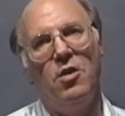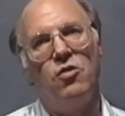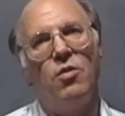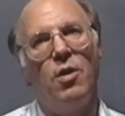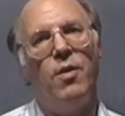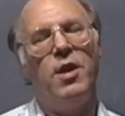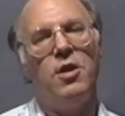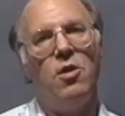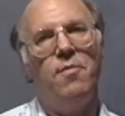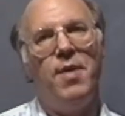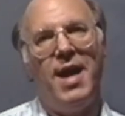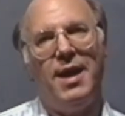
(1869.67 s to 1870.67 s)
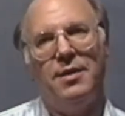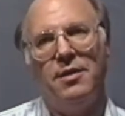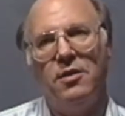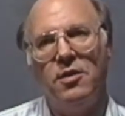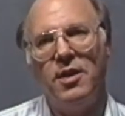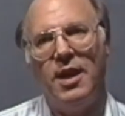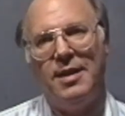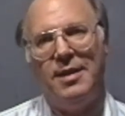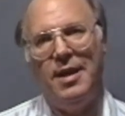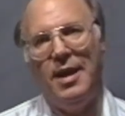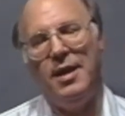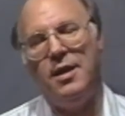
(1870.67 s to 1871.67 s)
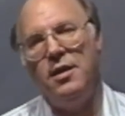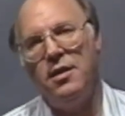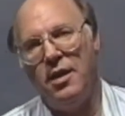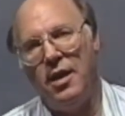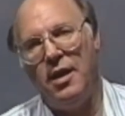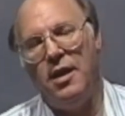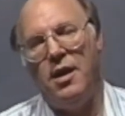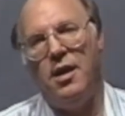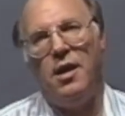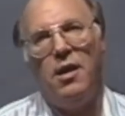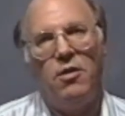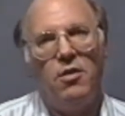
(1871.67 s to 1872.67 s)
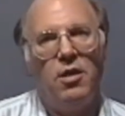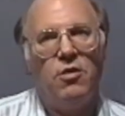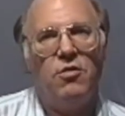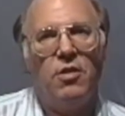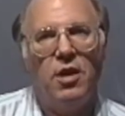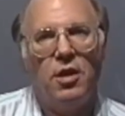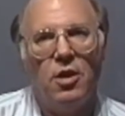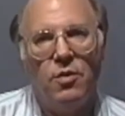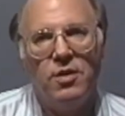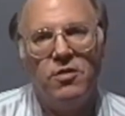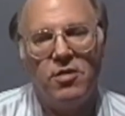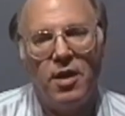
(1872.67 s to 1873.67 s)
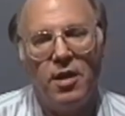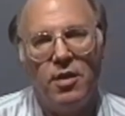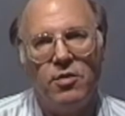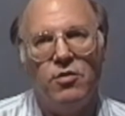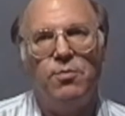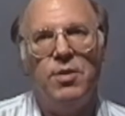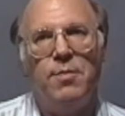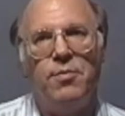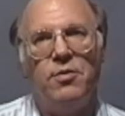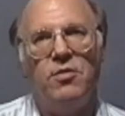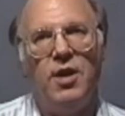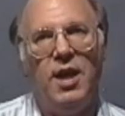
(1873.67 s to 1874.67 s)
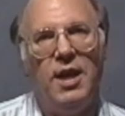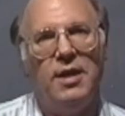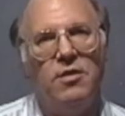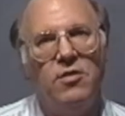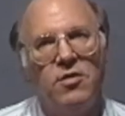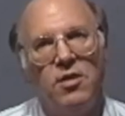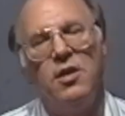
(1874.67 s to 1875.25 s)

So I want to go back to that day and try to go inside of those people's heads